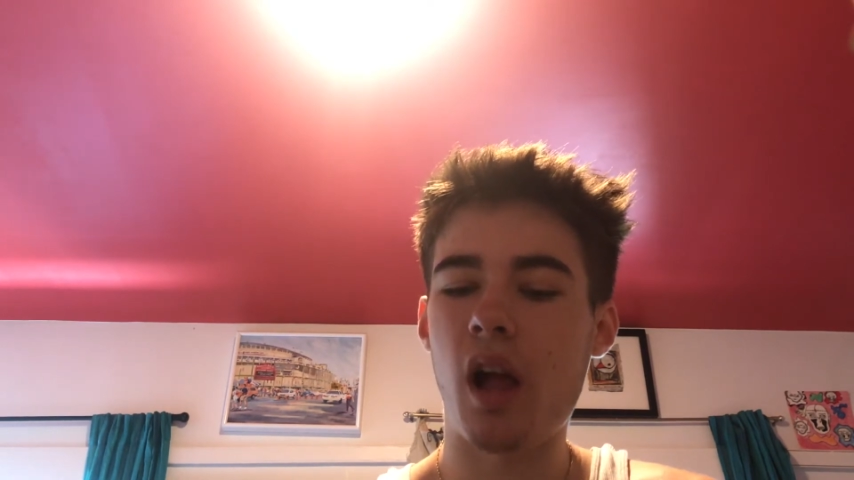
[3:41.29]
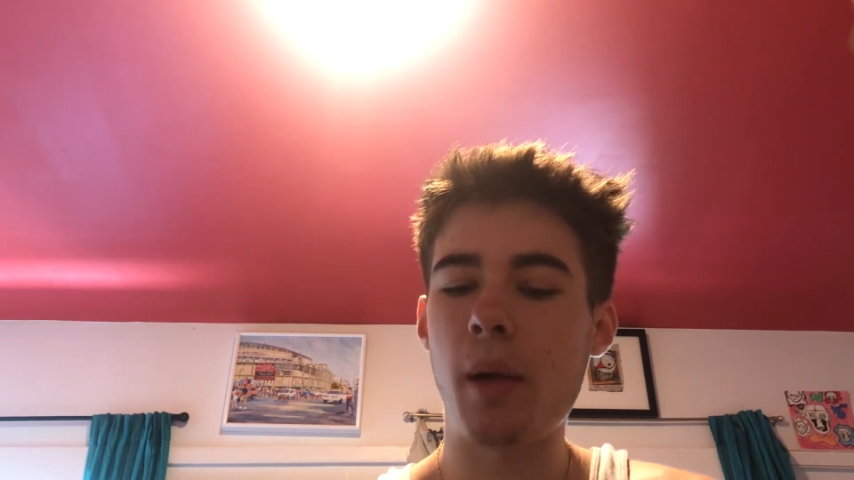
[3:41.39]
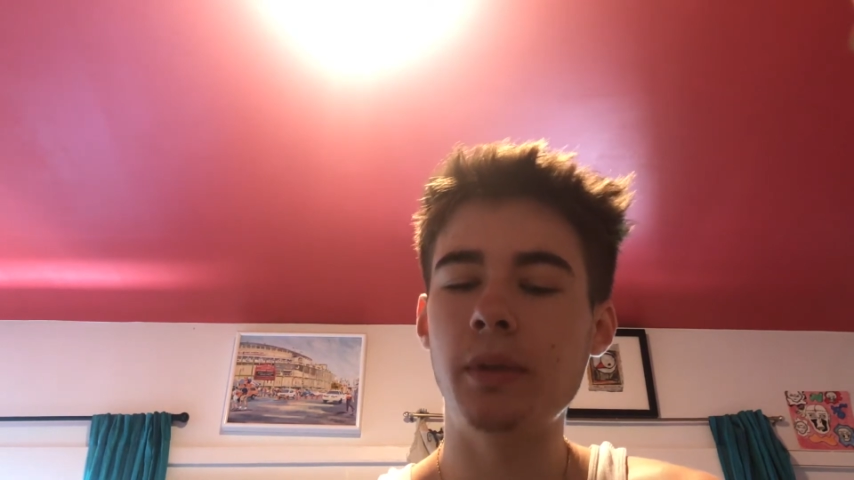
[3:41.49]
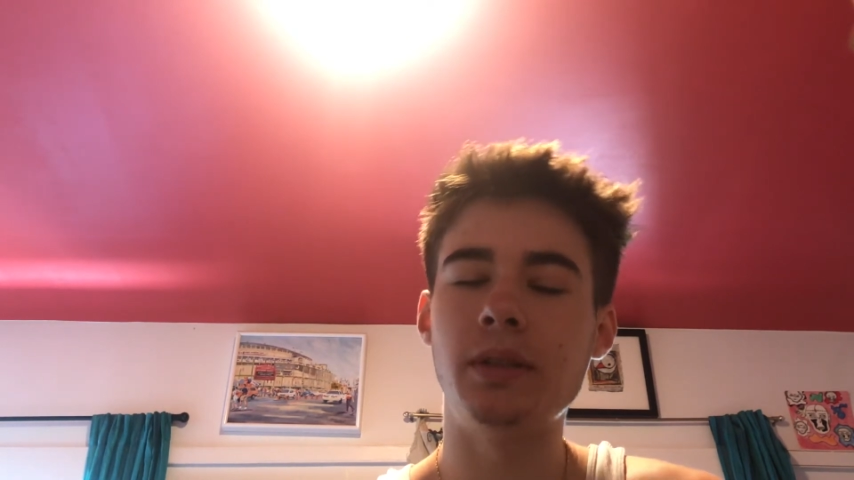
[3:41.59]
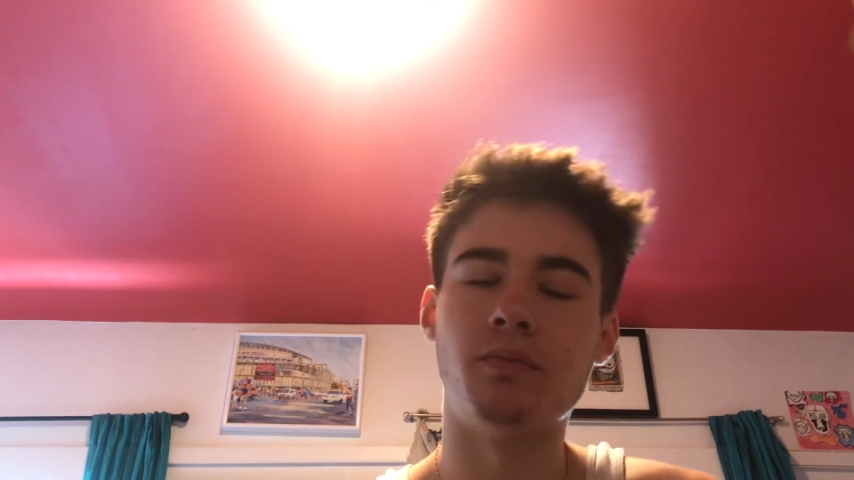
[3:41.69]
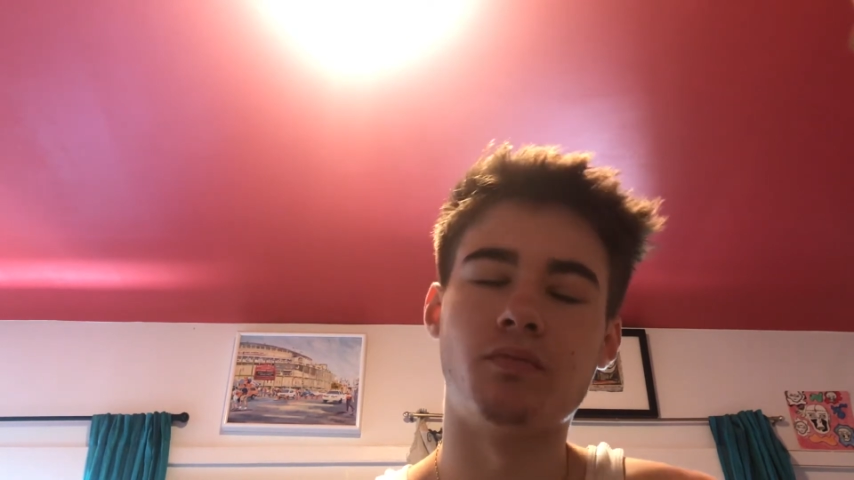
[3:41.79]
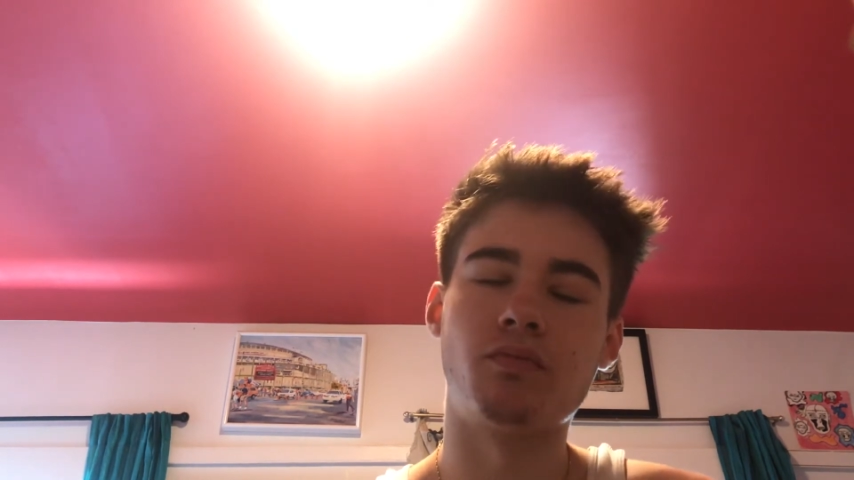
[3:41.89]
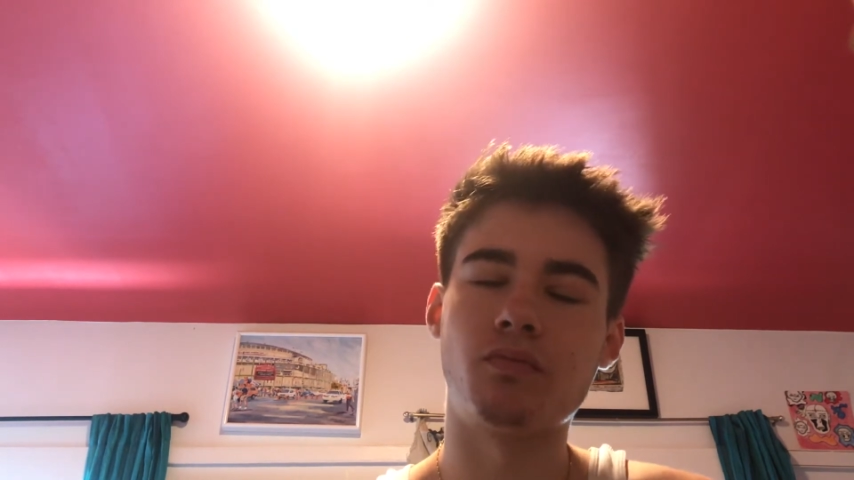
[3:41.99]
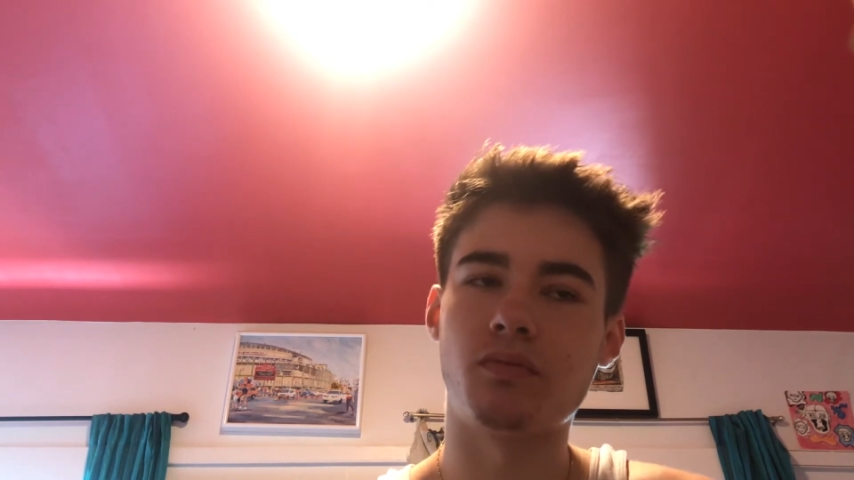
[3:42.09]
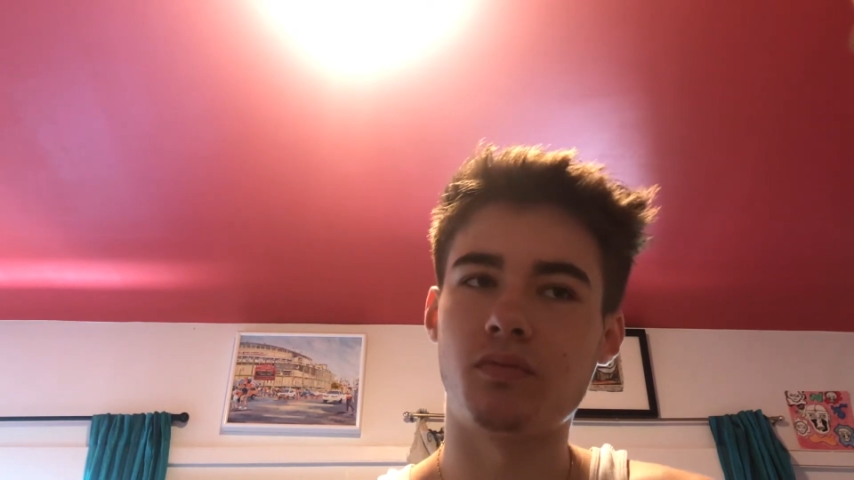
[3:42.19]

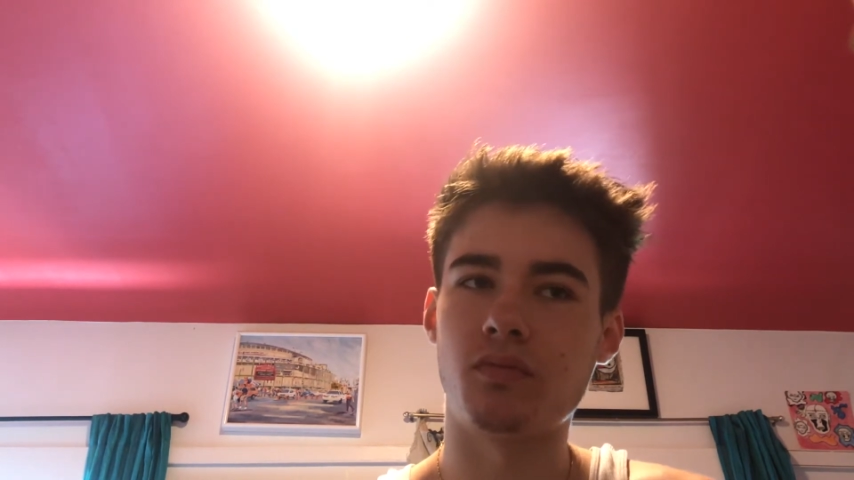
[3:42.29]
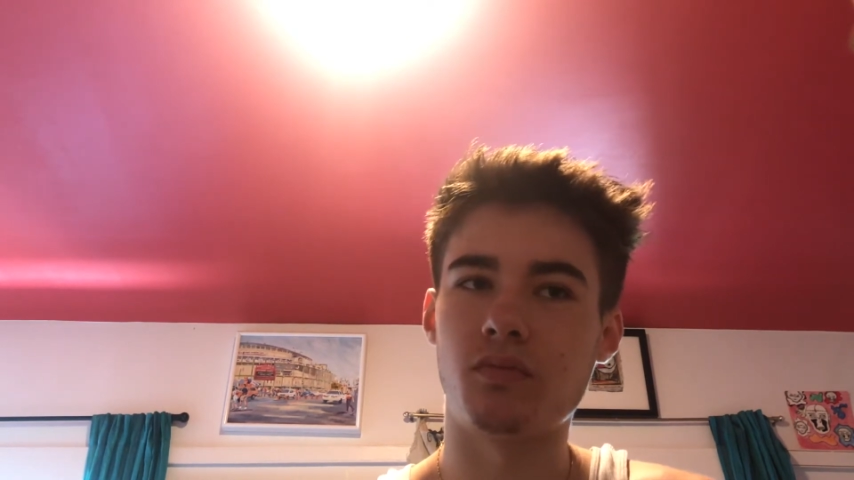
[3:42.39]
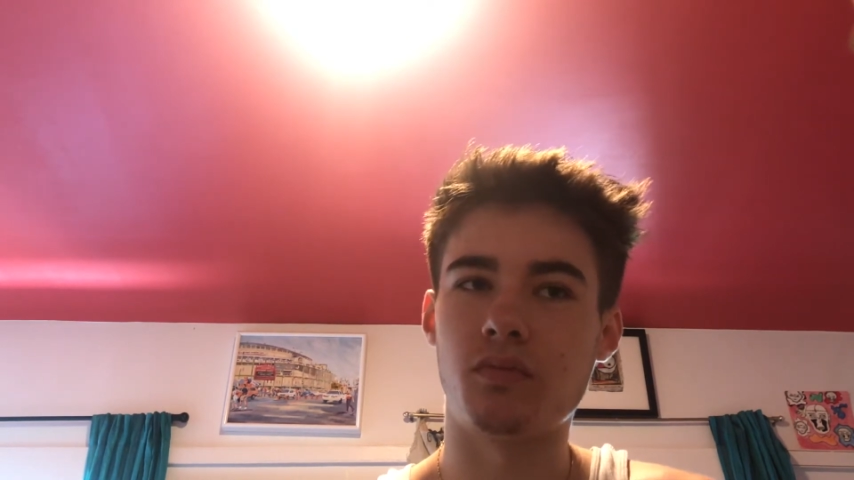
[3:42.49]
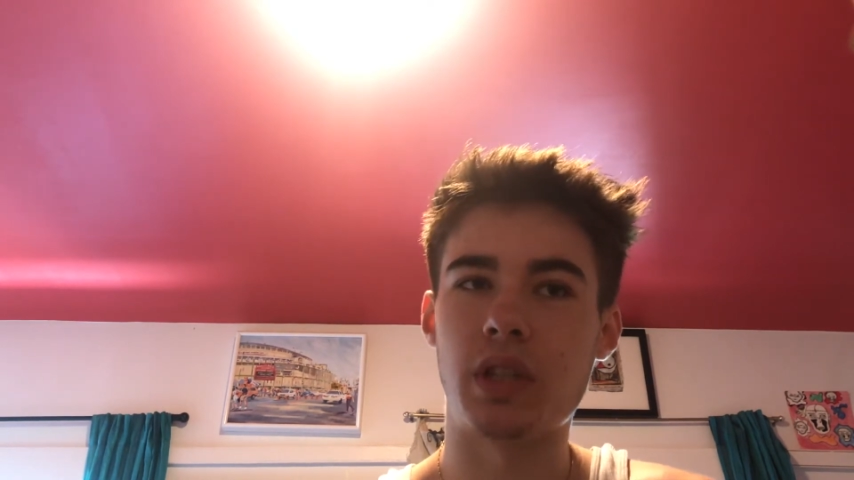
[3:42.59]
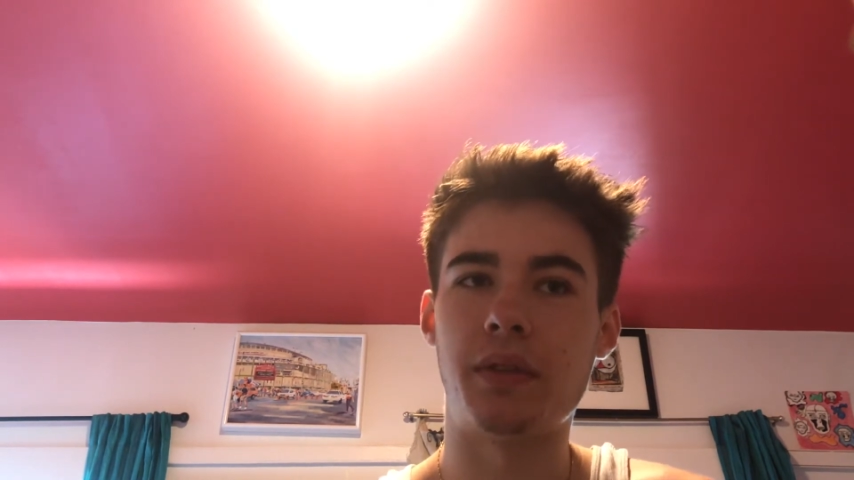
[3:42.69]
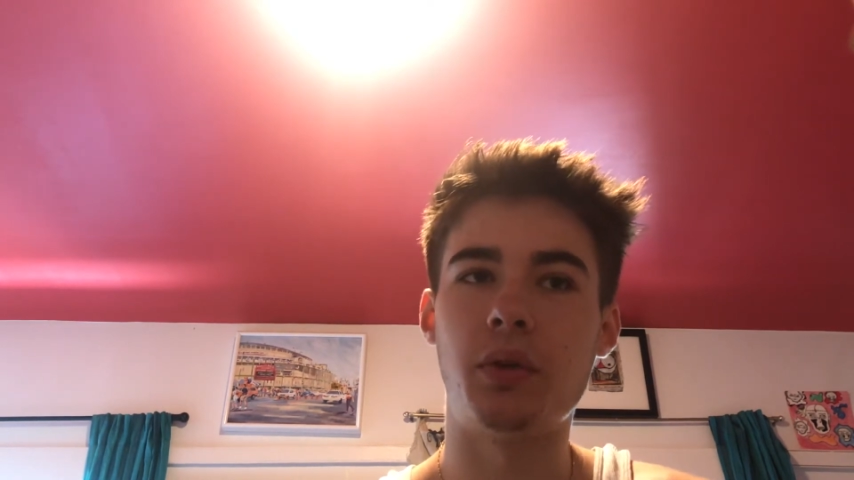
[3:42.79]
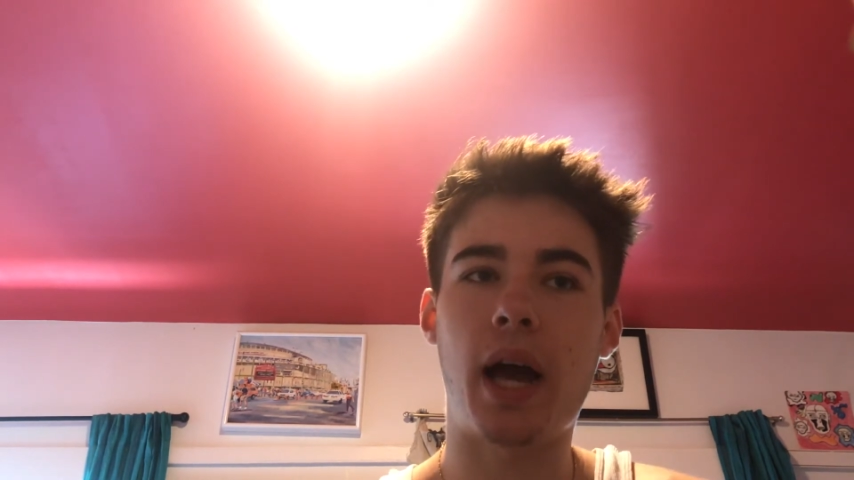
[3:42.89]
if